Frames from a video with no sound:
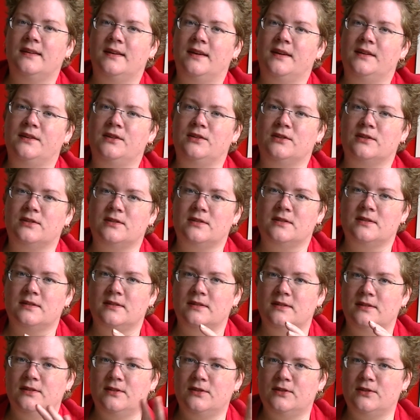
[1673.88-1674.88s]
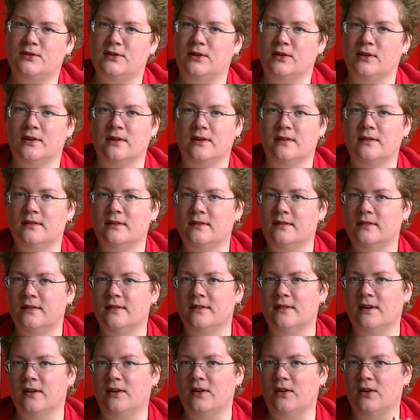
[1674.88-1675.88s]
and just sun
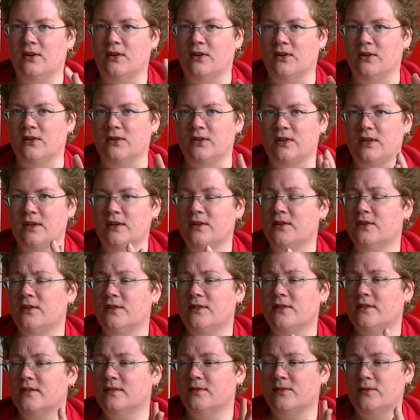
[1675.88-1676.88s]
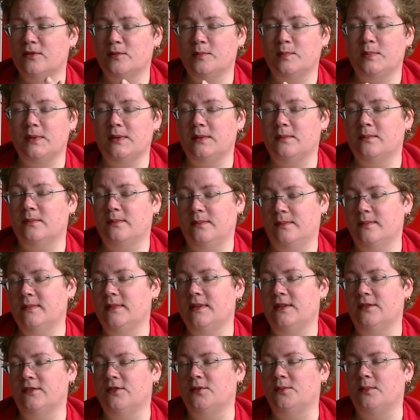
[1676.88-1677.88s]
all year would be
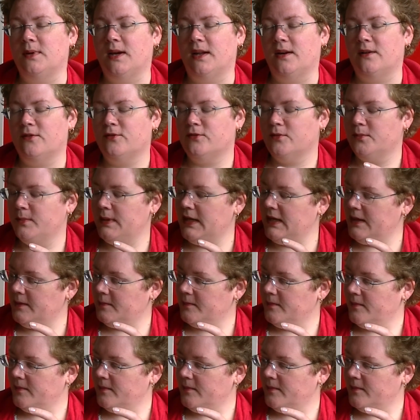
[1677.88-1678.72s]
even better for me.